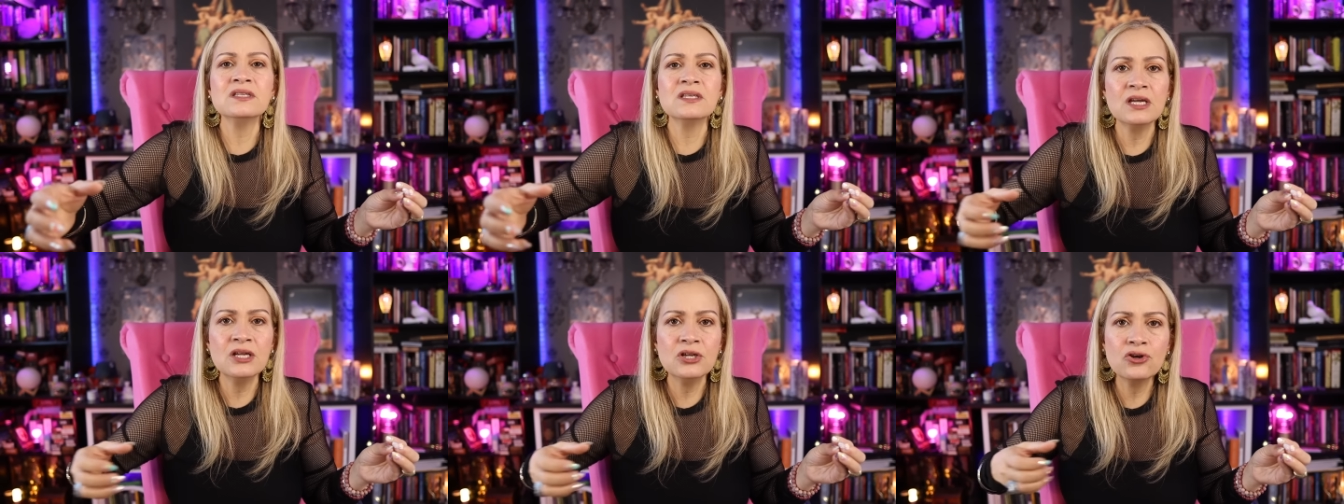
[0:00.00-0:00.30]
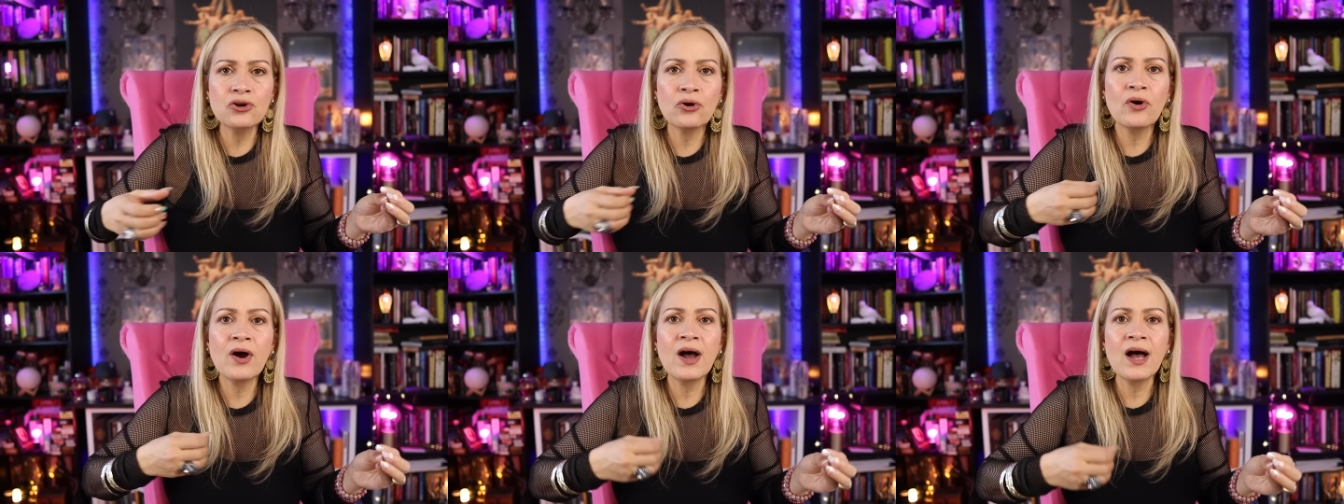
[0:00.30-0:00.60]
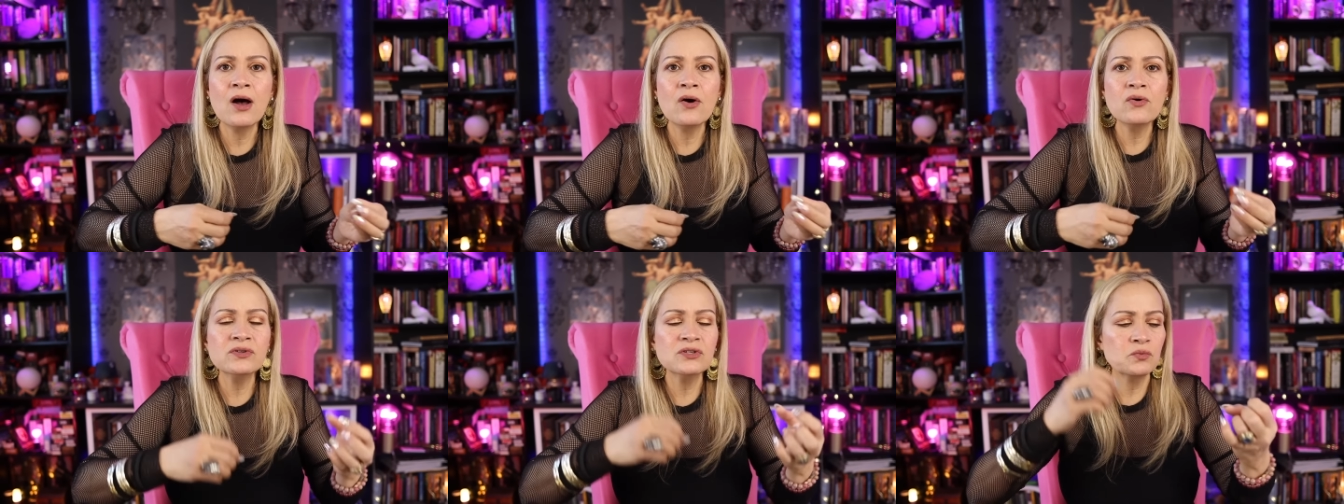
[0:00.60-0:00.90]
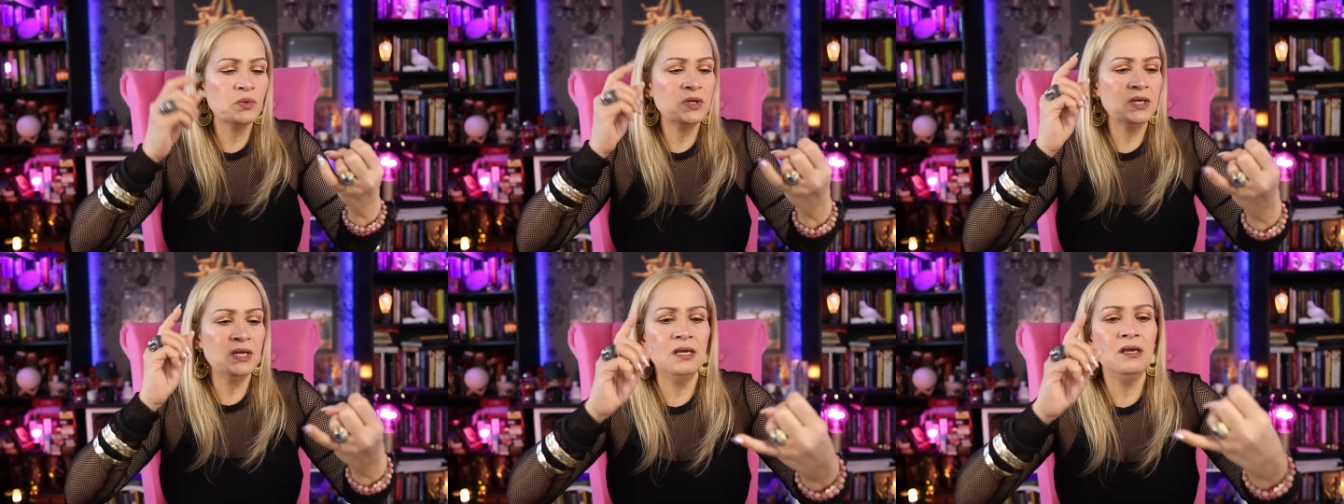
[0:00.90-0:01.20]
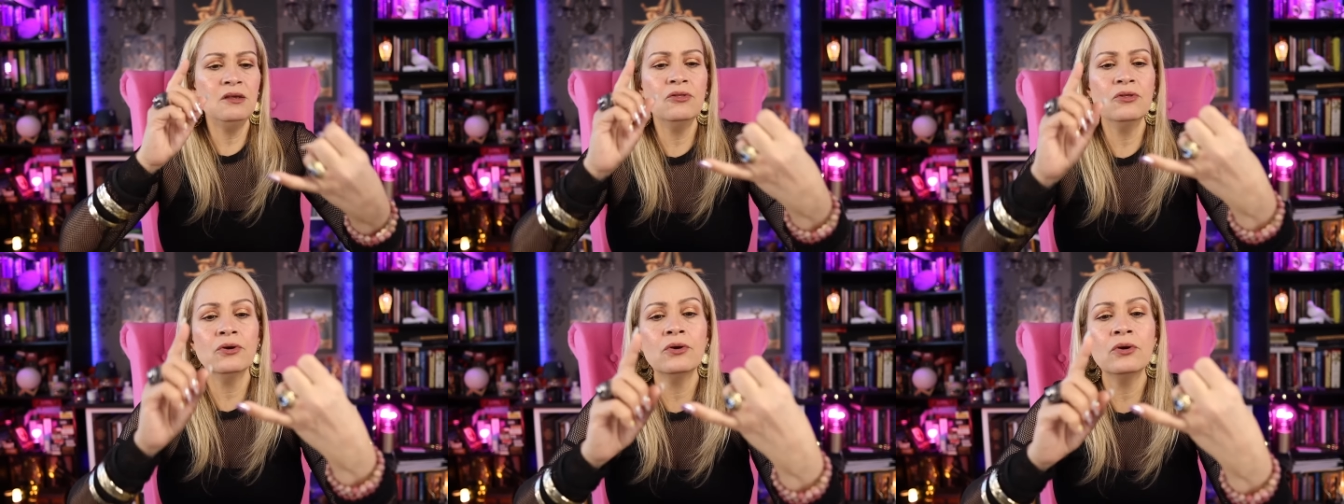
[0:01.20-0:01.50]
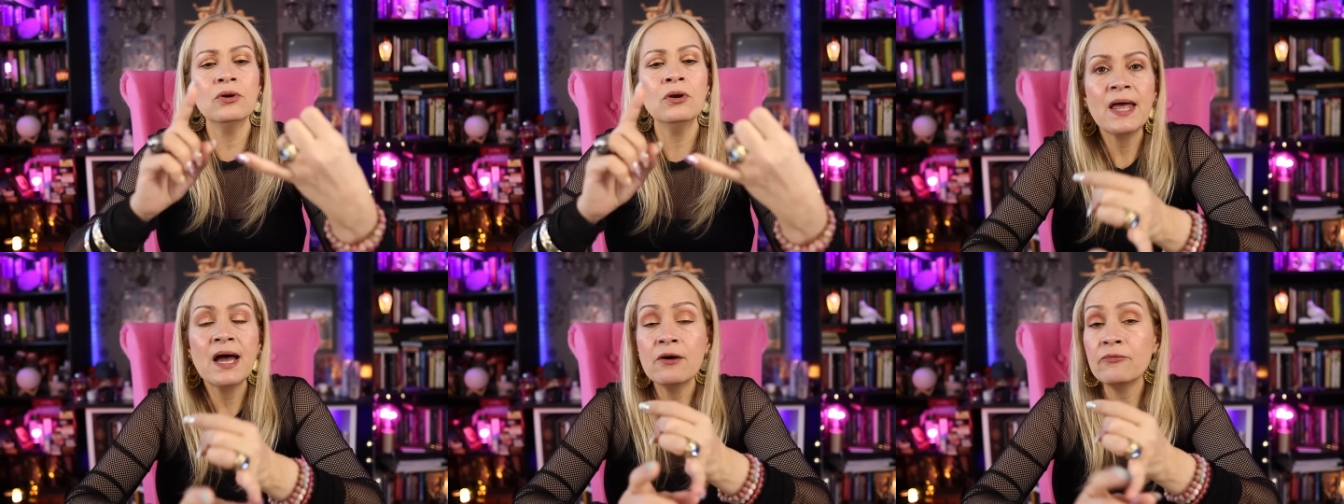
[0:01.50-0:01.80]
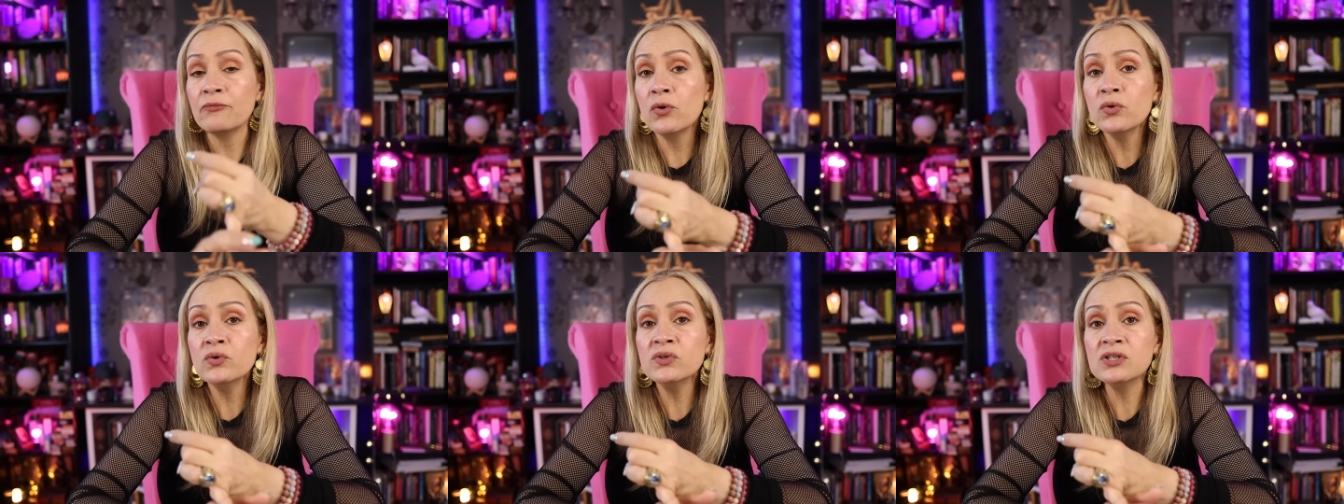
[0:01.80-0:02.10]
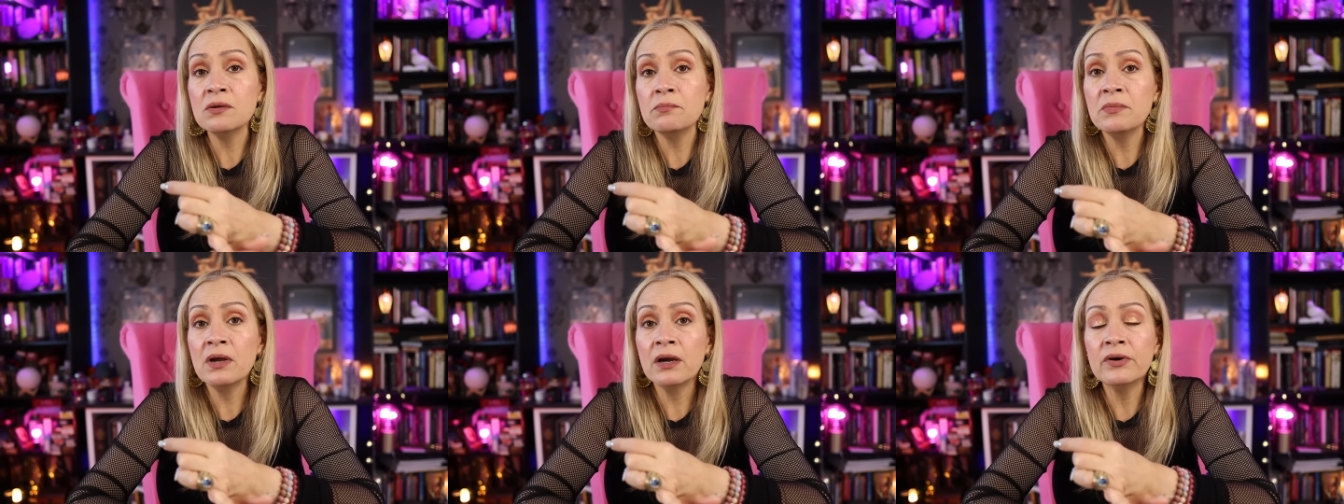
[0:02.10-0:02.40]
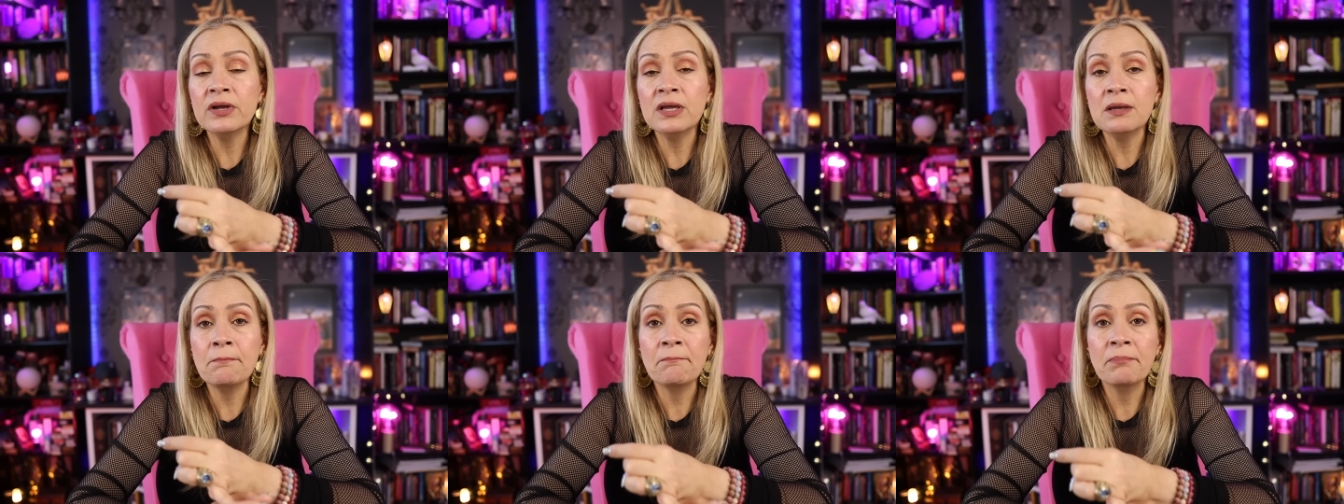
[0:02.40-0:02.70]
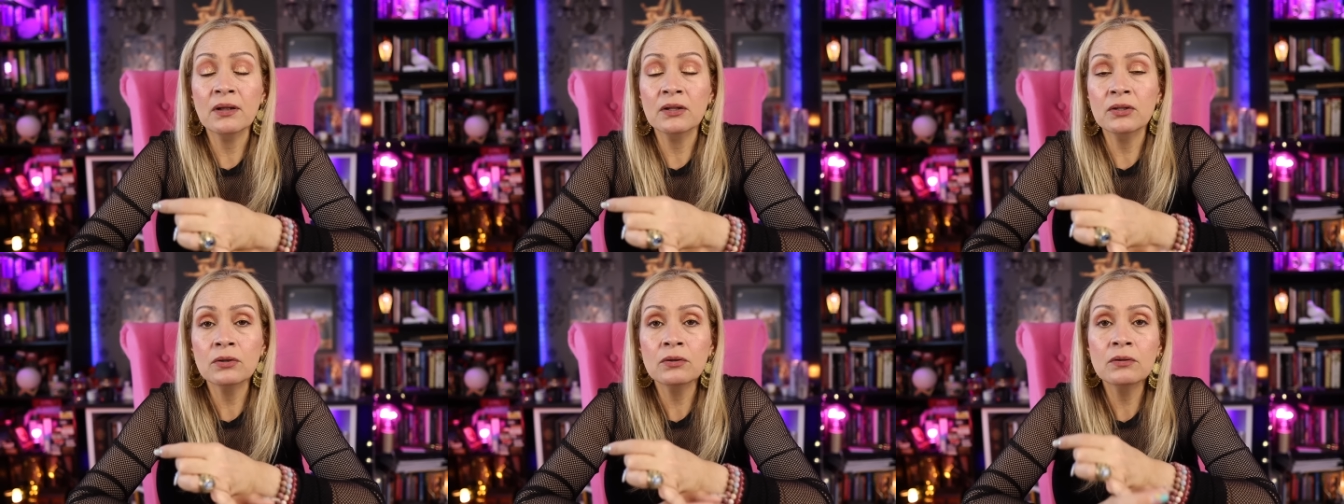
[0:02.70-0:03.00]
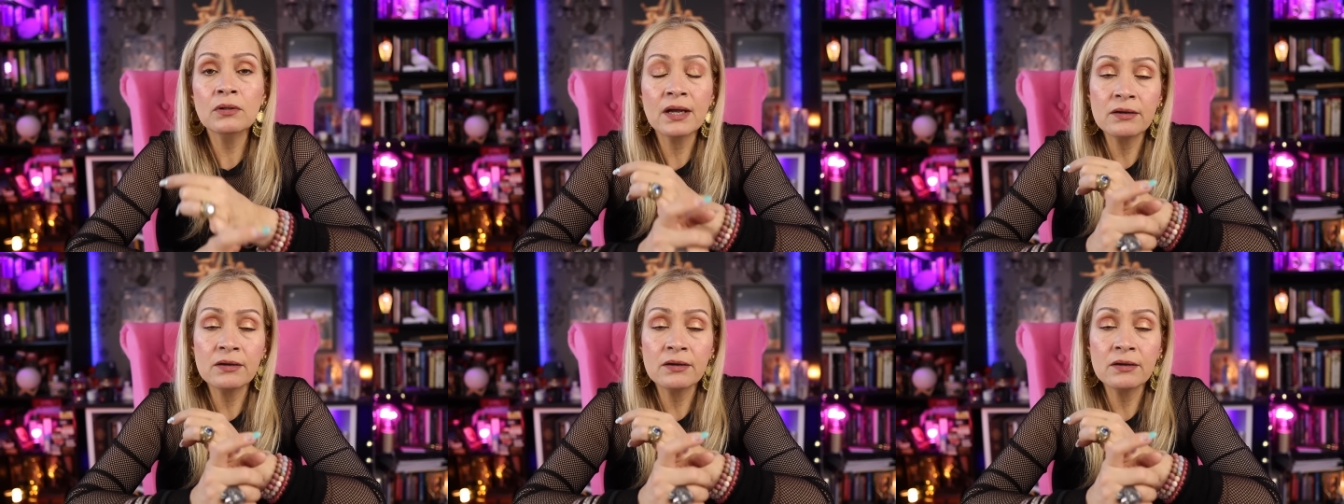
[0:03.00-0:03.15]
in your house with either a rosemary bundle.